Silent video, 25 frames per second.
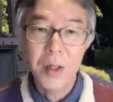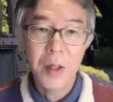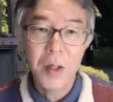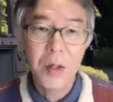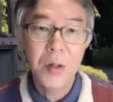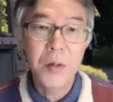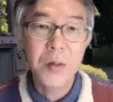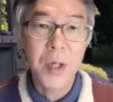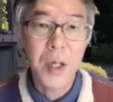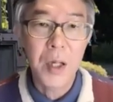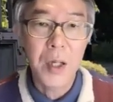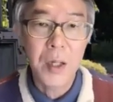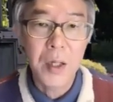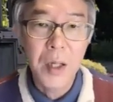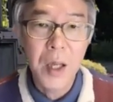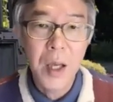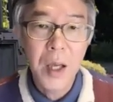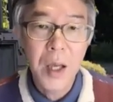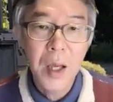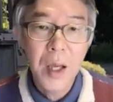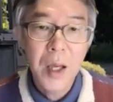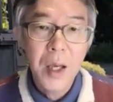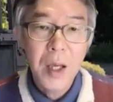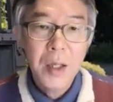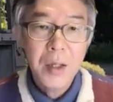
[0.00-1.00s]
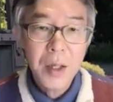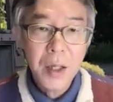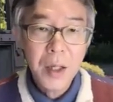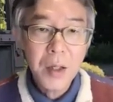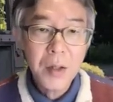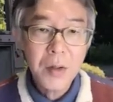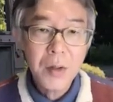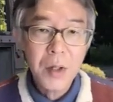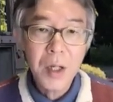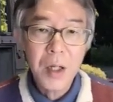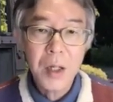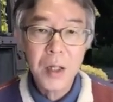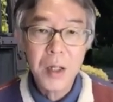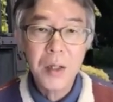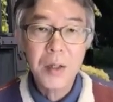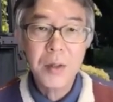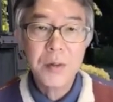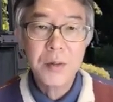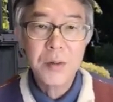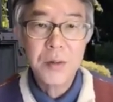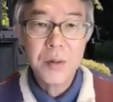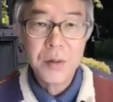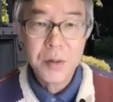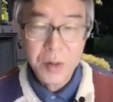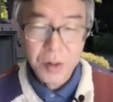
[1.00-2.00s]
Okay, now,
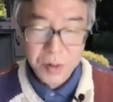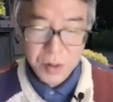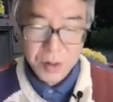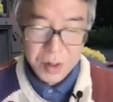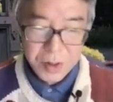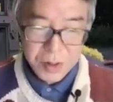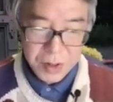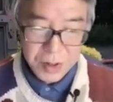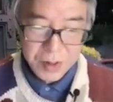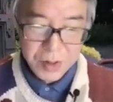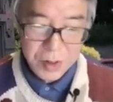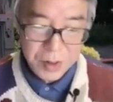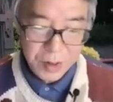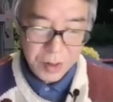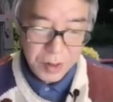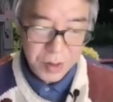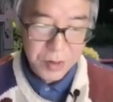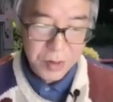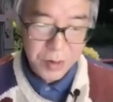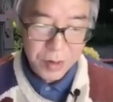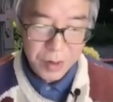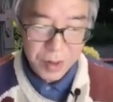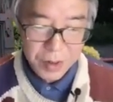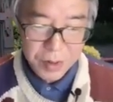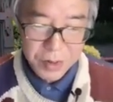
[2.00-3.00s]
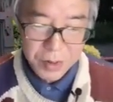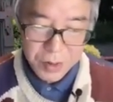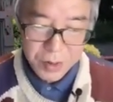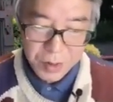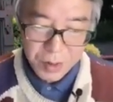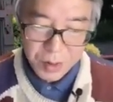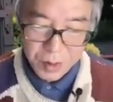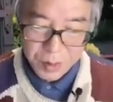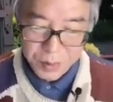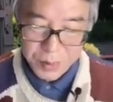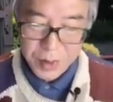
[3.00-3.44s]
so this is an introduction of